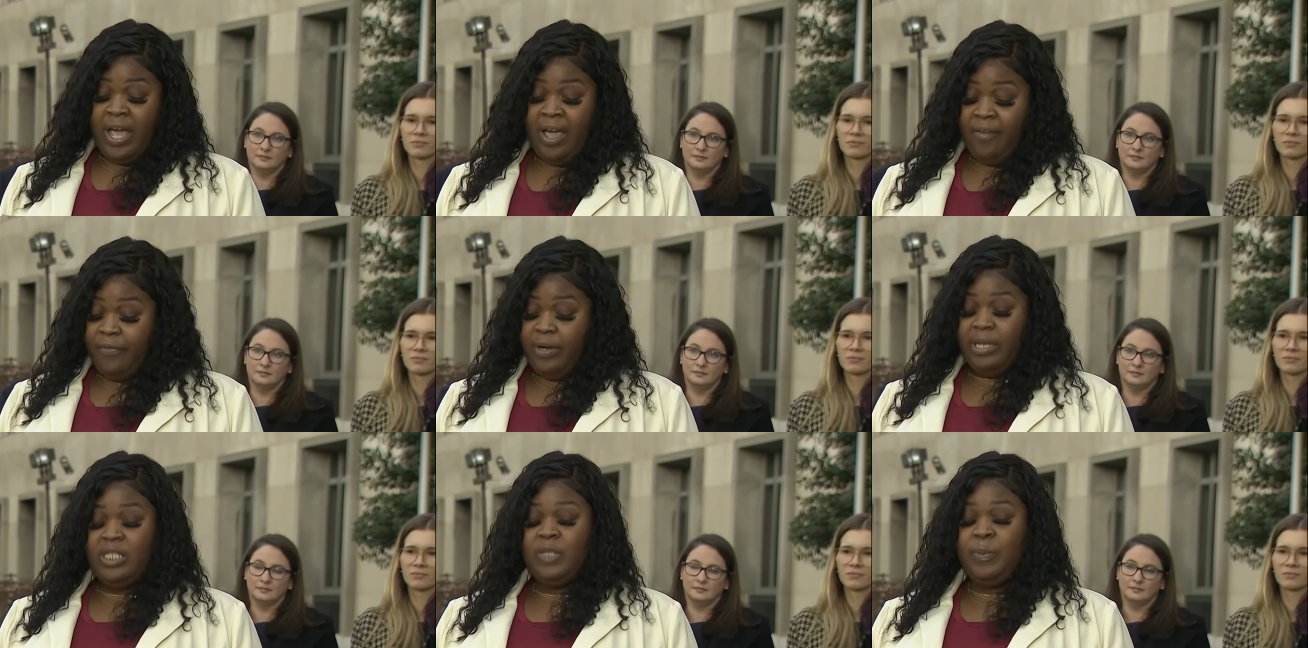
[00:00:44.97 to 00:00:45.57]

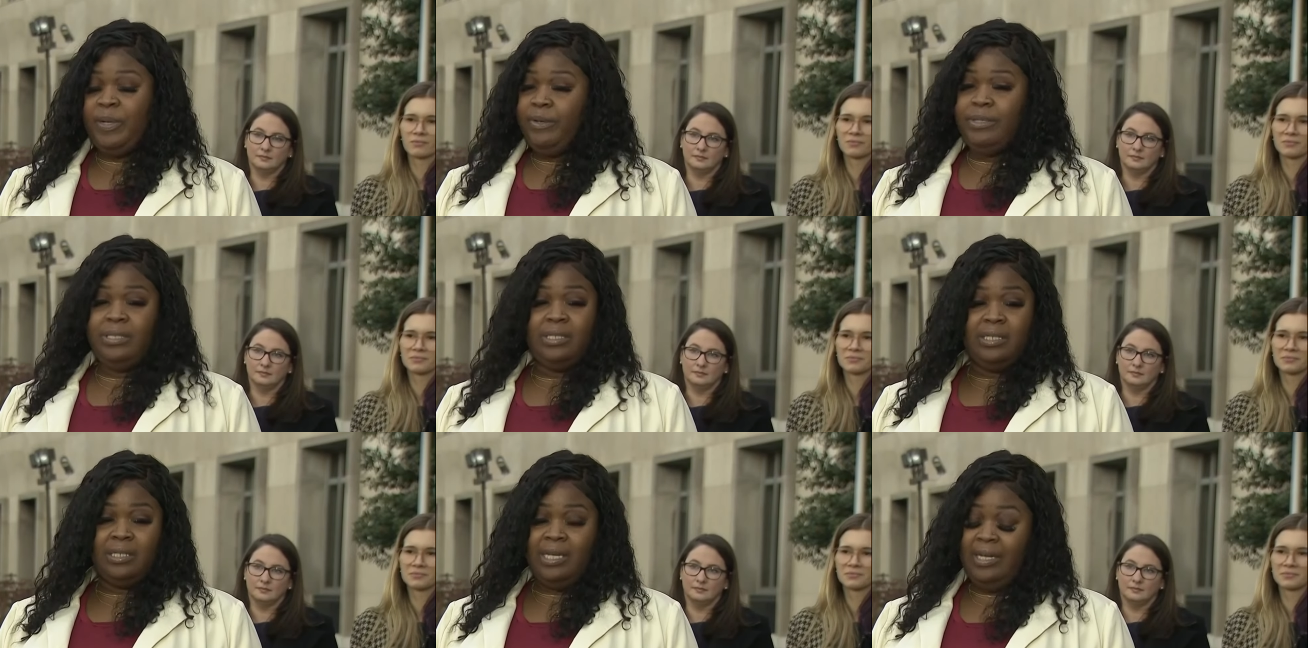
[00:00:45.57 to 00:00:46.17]
Speaker 1: ever
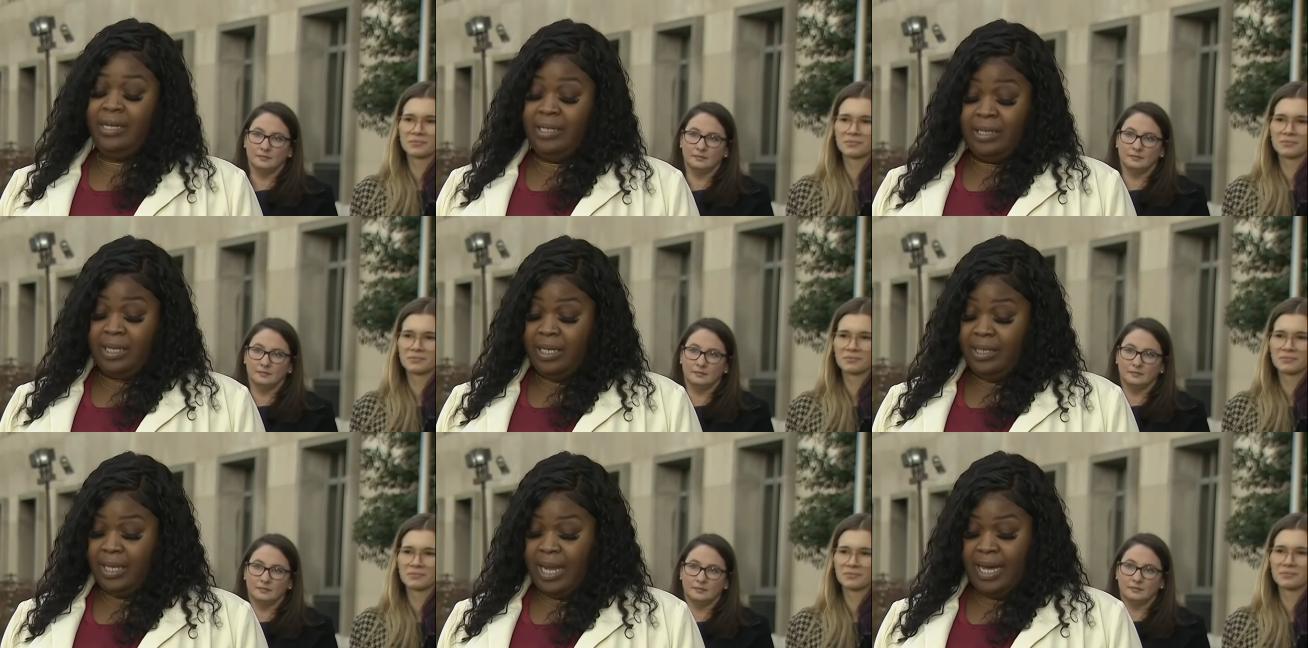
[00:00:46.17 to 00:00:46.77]
experiences
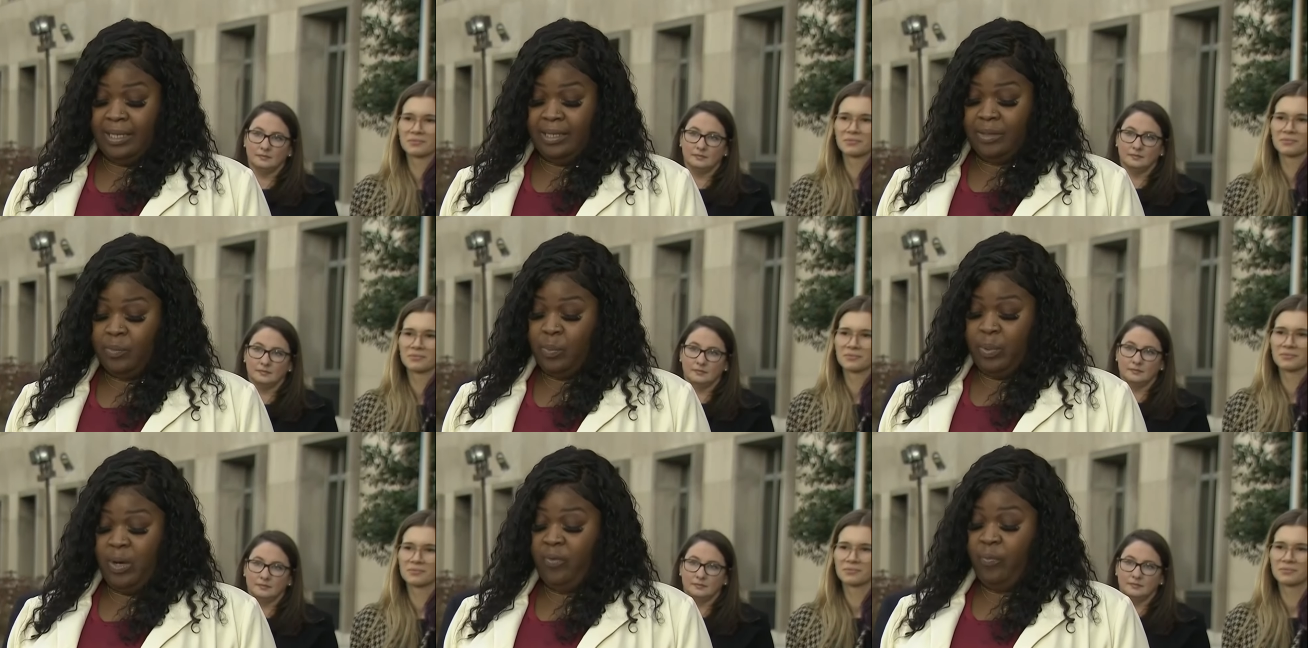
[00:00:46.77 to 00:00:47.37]
anything like
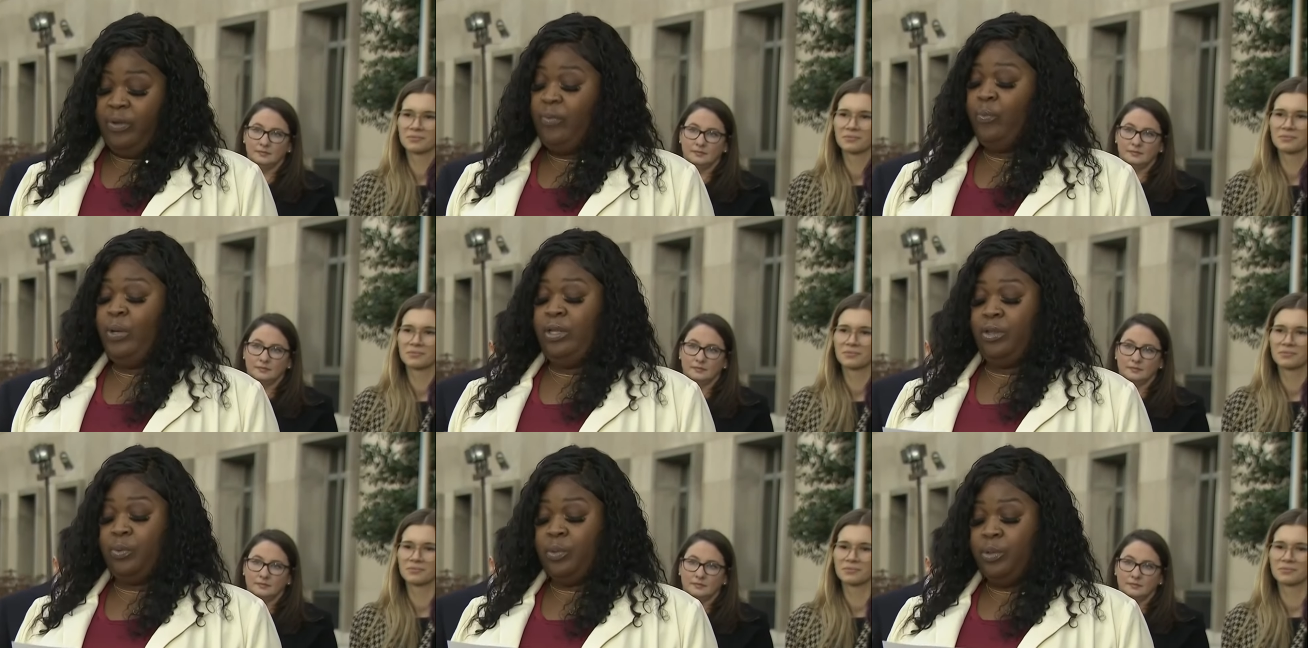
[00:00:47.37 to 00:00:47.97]
what we
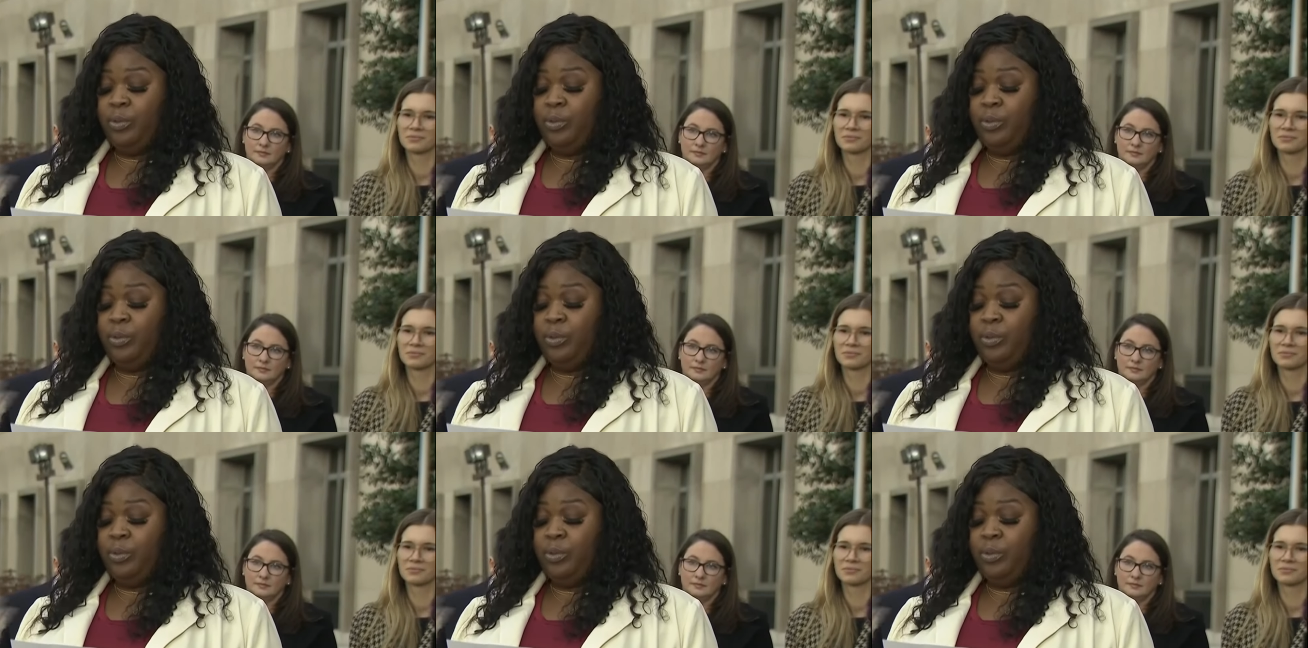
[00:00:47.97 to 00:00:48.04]
went